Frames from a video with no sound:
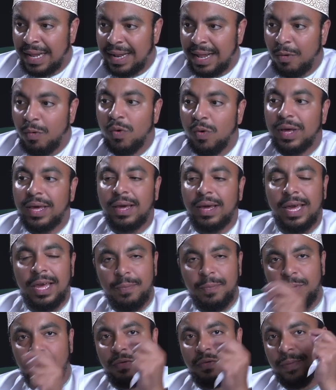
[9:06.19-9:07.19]
and I will
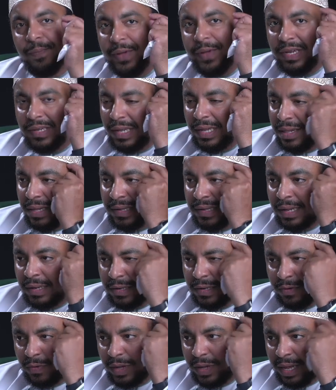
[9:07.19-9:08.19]
keep on repeating this
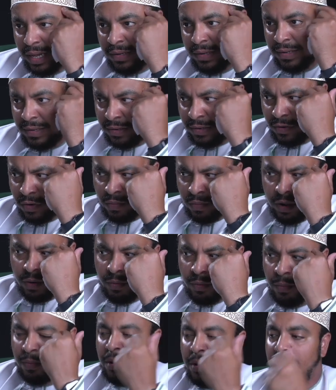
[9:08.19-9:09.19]
until it enters into your
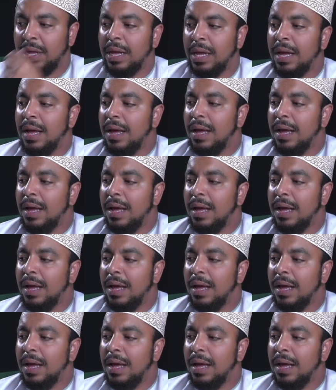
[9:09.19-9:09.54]
mind properly.